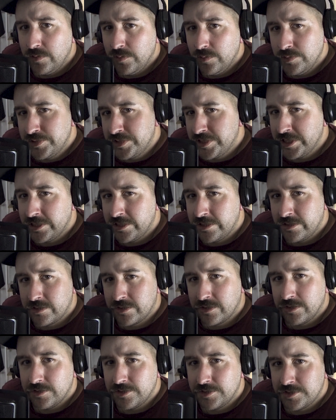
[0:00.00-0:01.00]
Was the
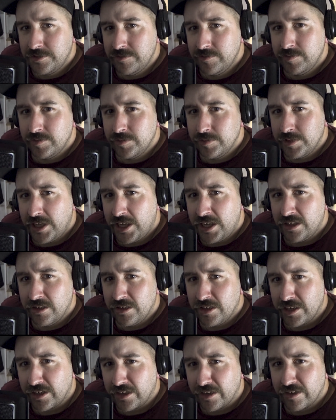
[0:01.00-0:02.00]
cost of all
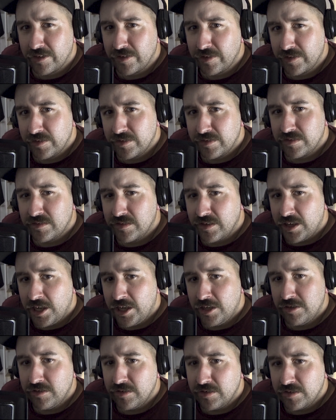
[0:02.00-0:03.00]
that like
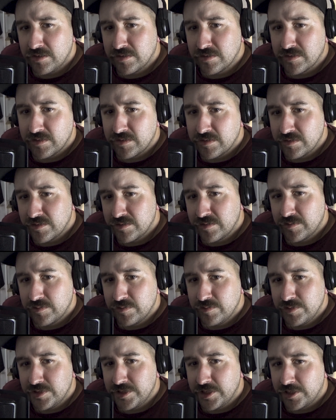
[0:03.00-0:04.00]

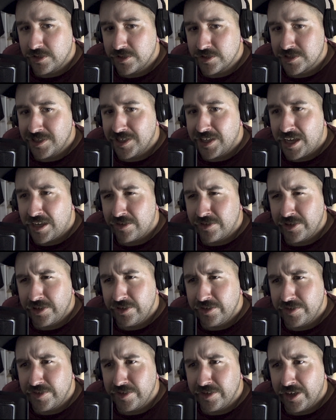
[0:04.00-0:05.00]
was the cost of that on
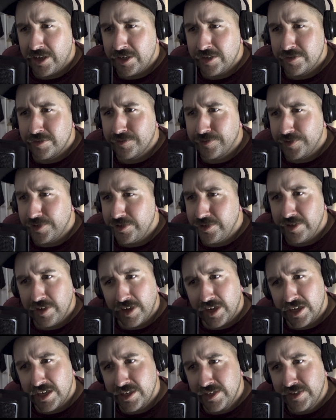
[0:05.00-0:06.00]
the UCI or for you
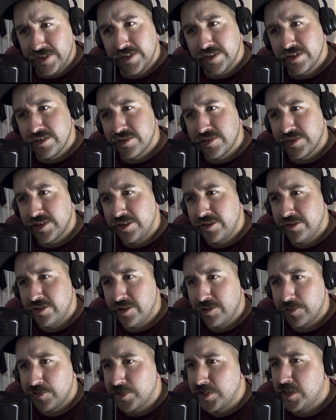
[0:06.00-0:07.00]
guys? Because I know
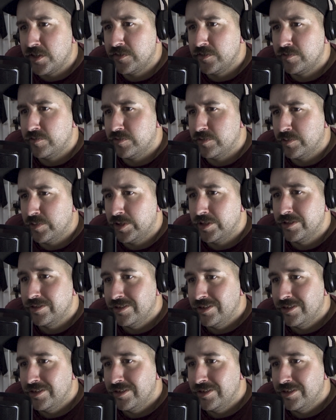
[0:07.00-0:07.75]
they were charging.